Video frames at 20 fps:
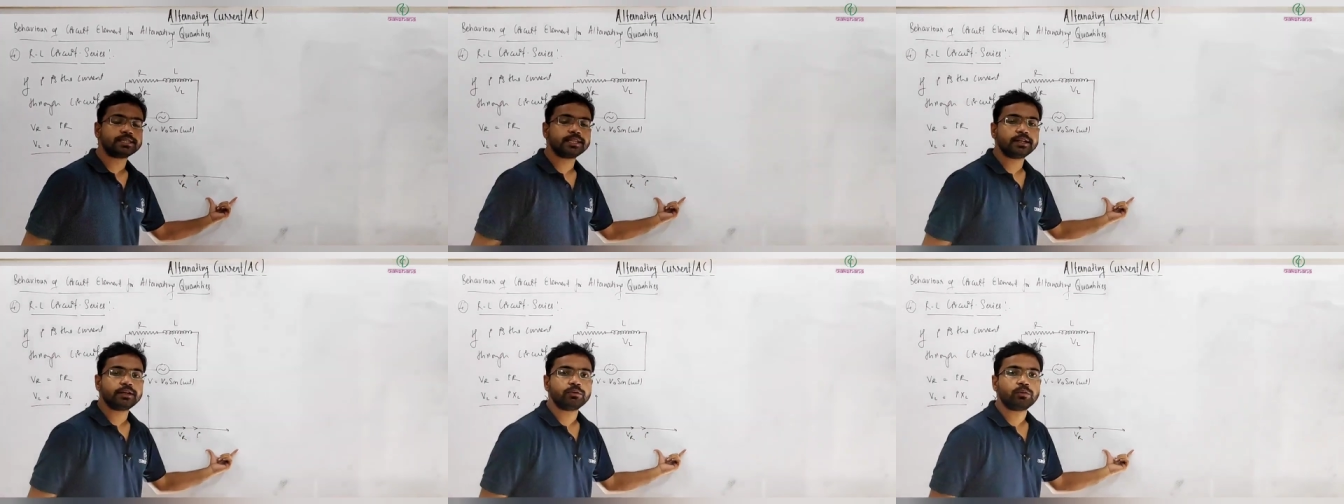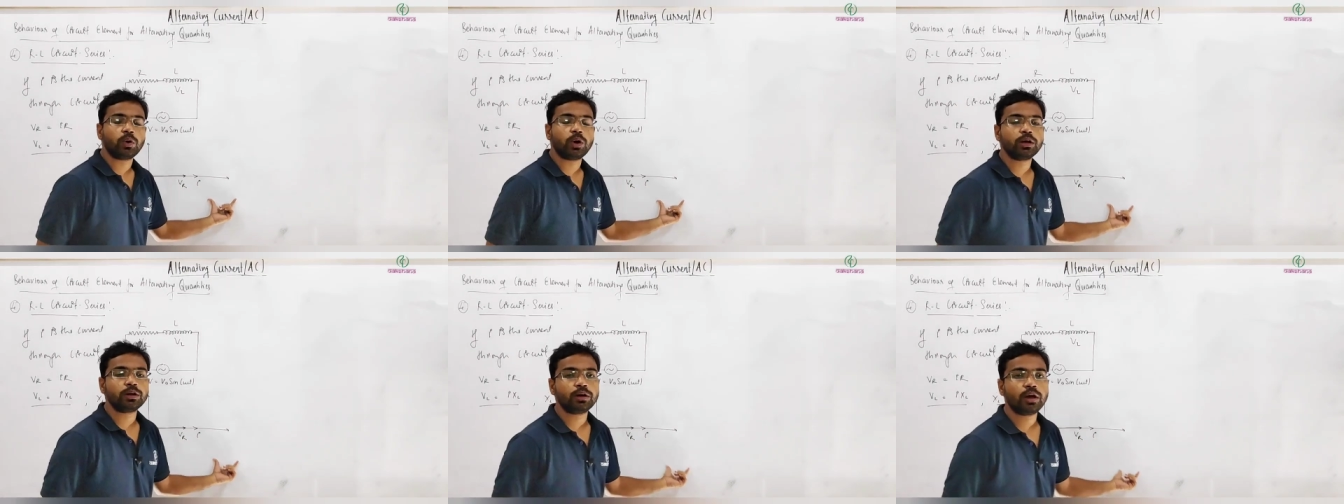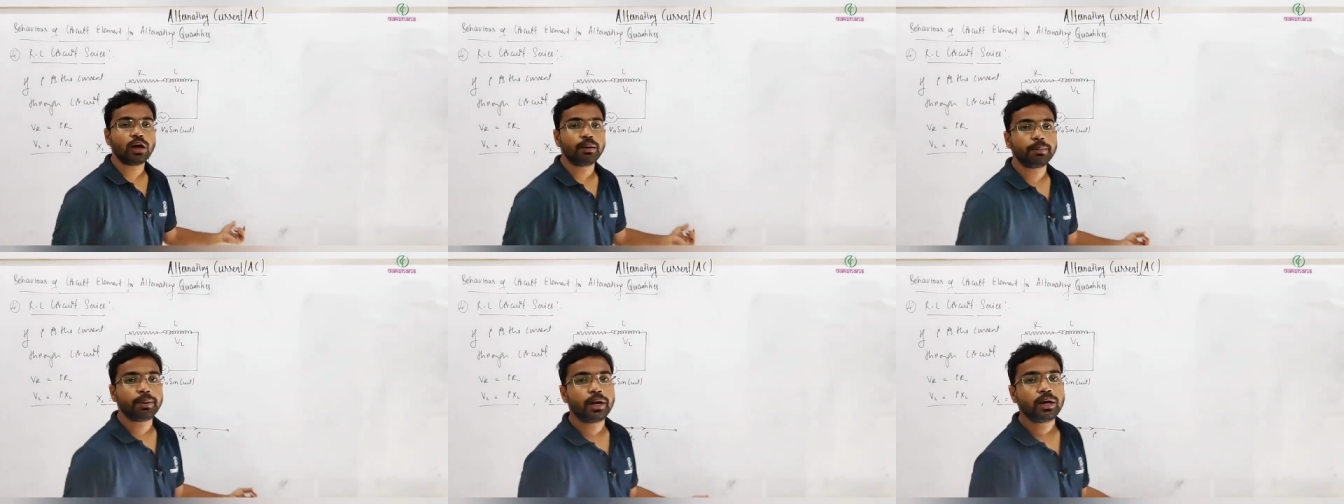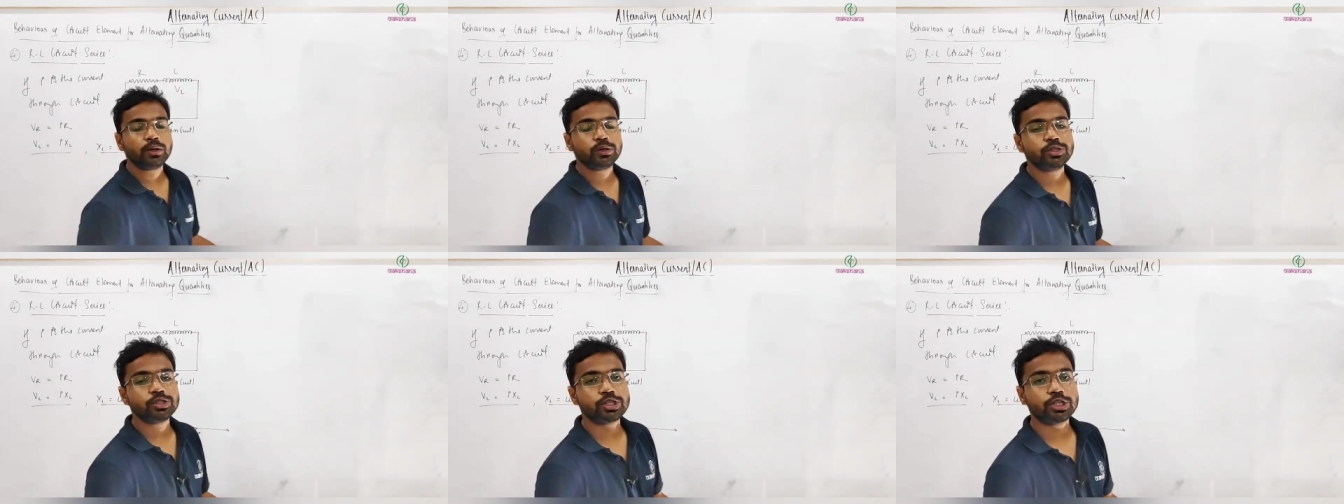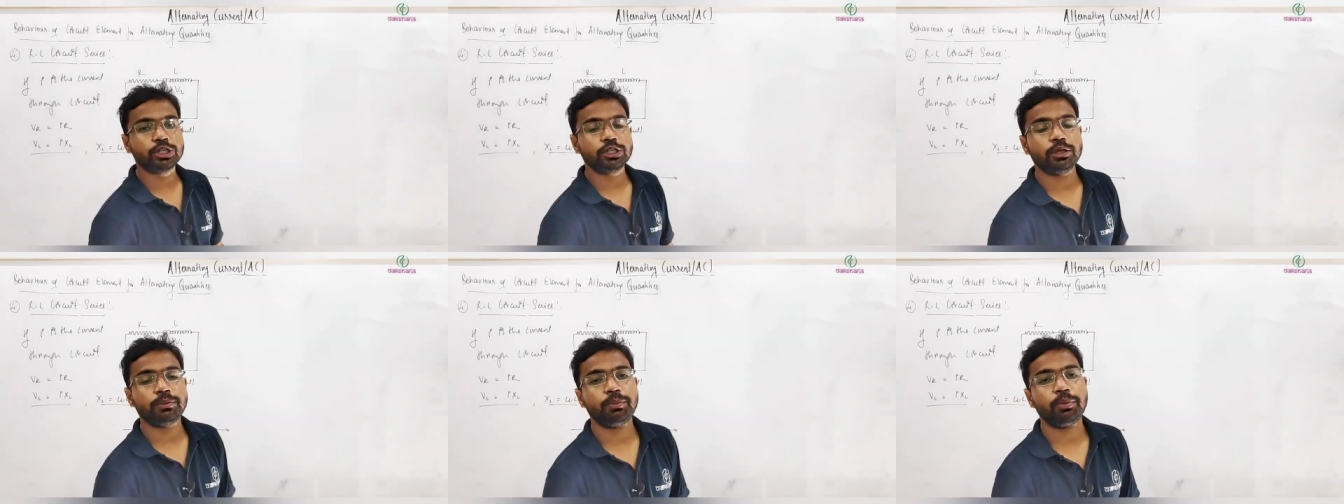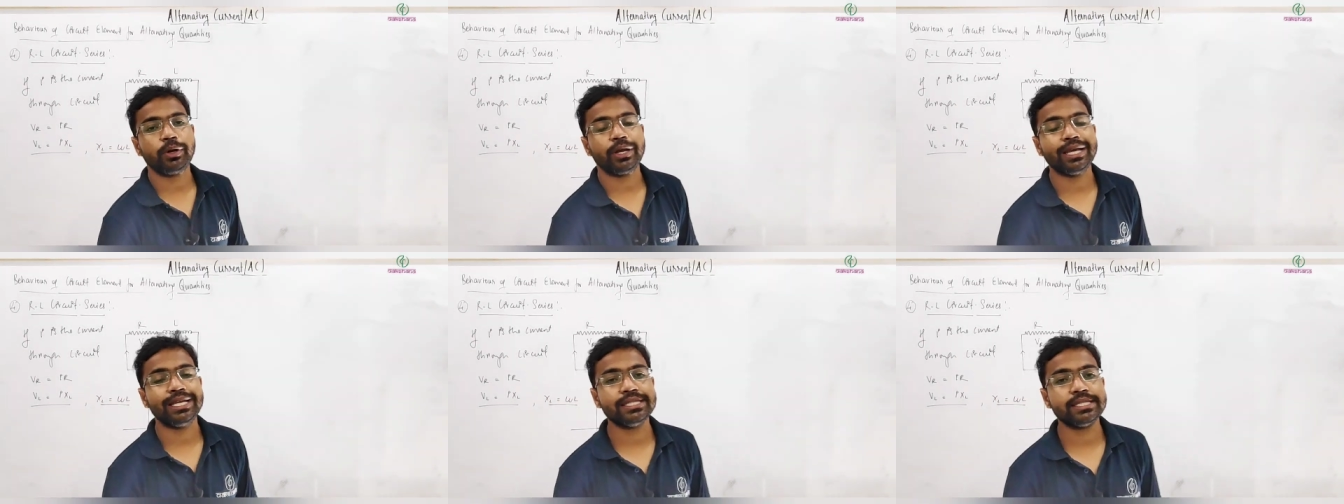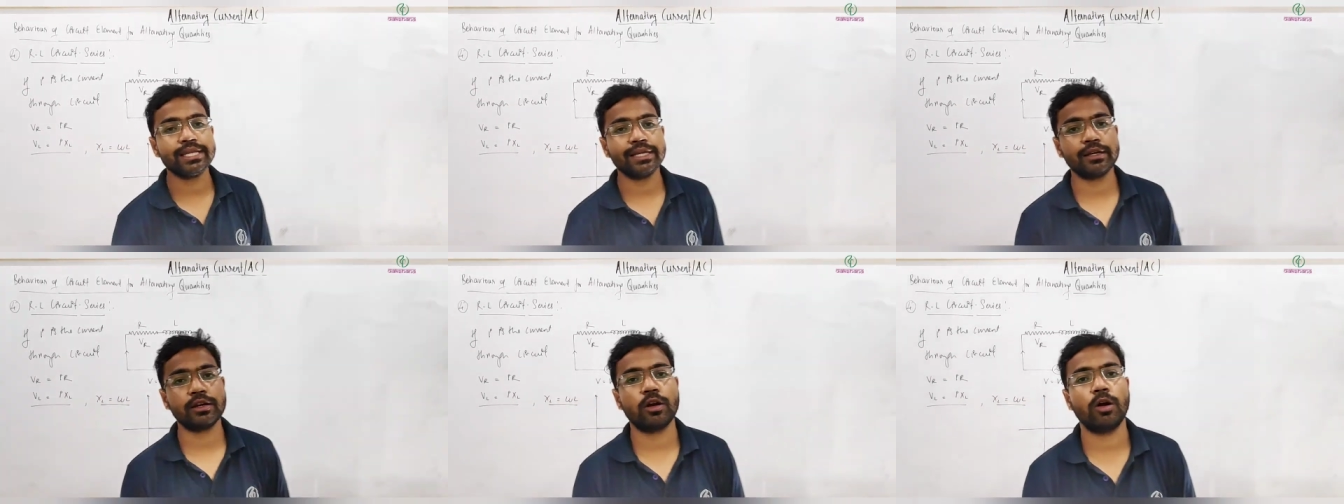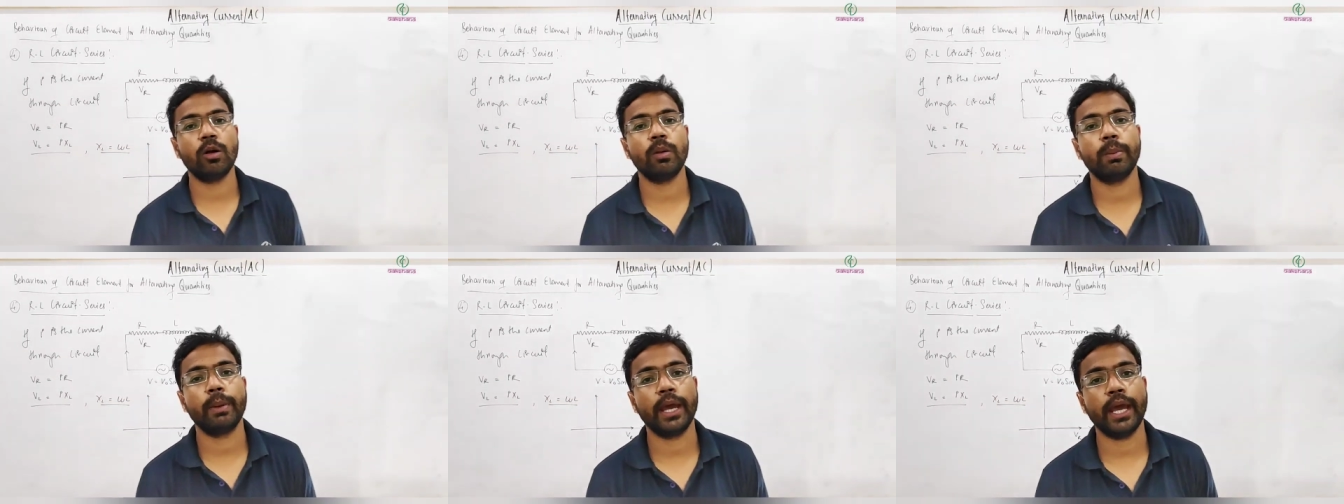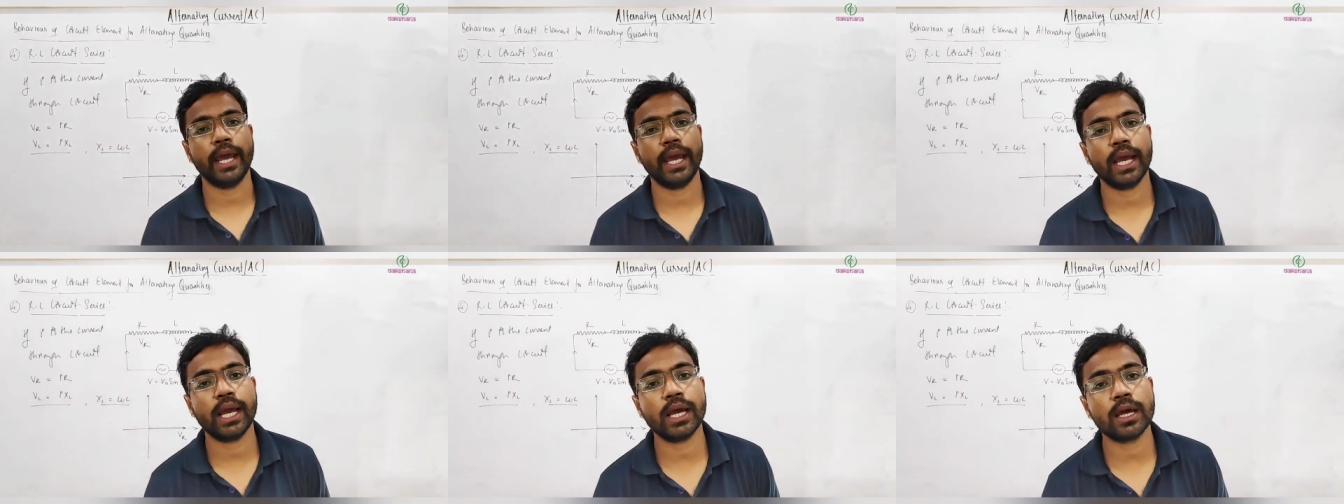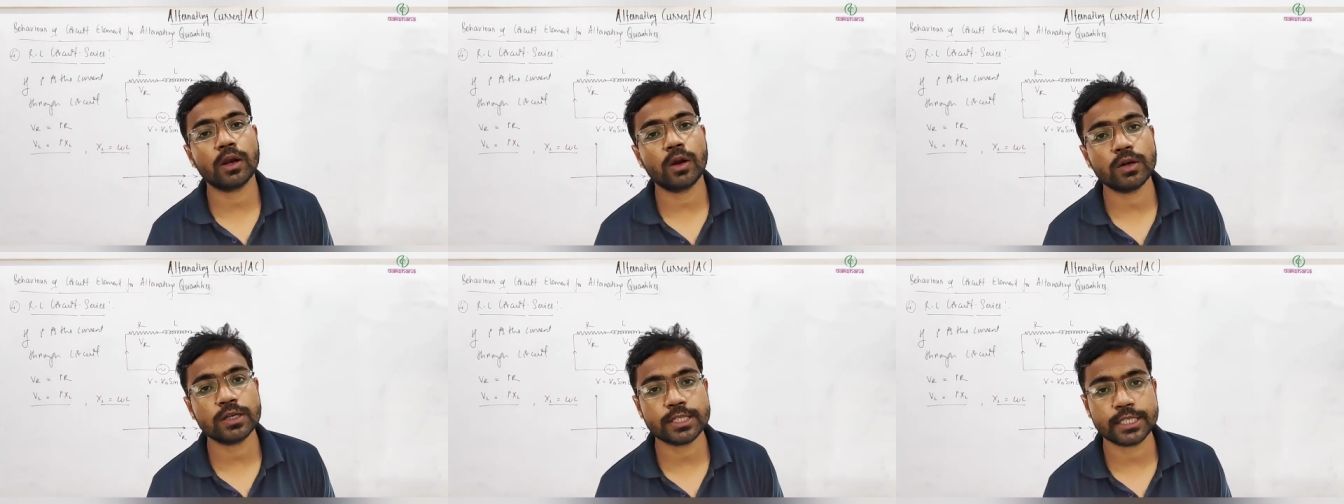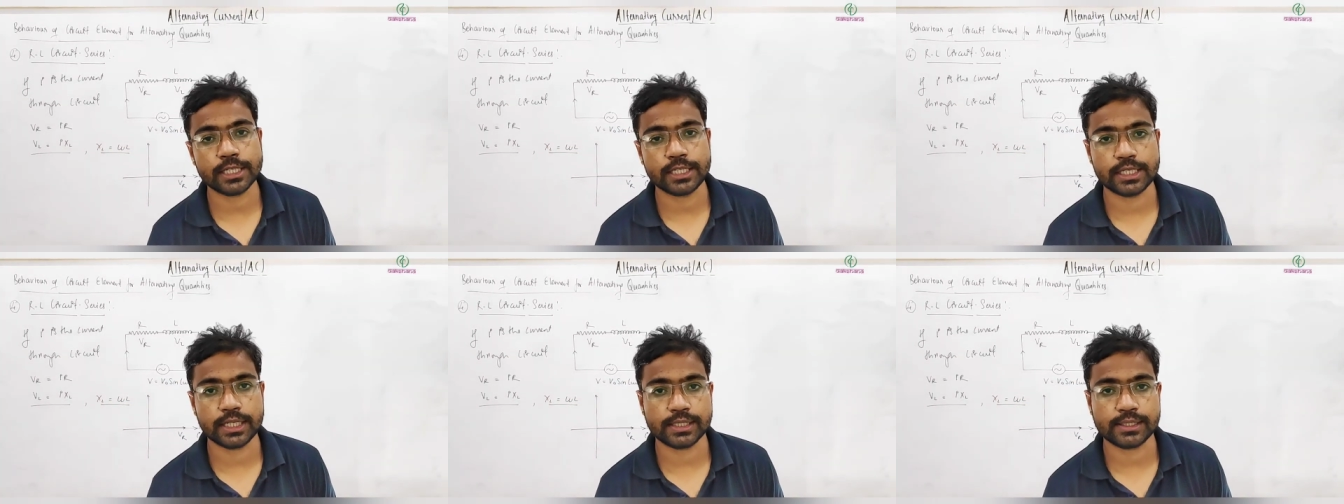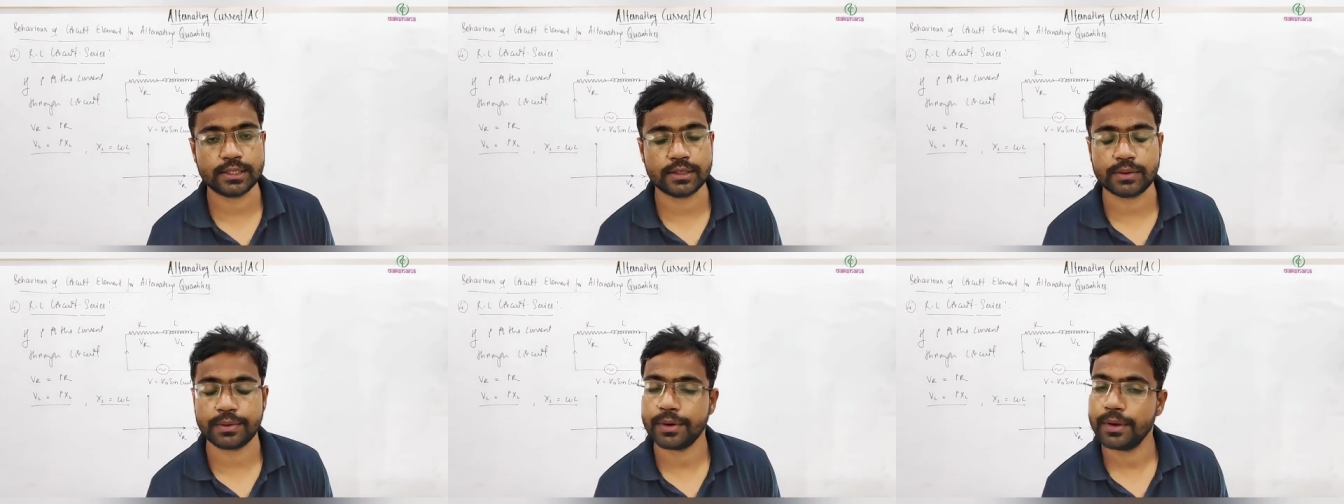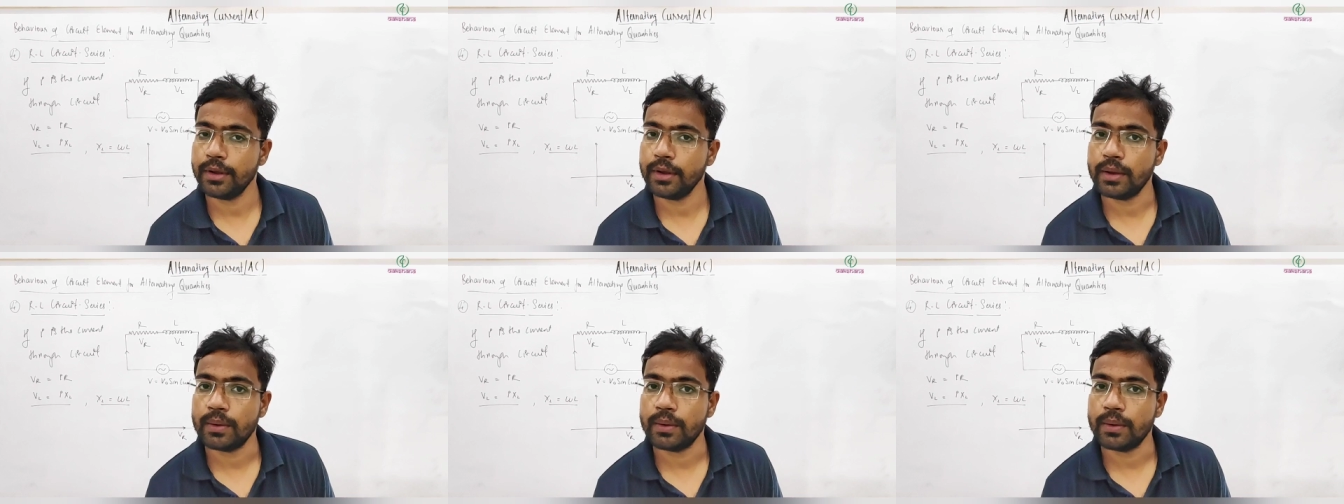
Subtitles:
then what about the potential drop across inductor,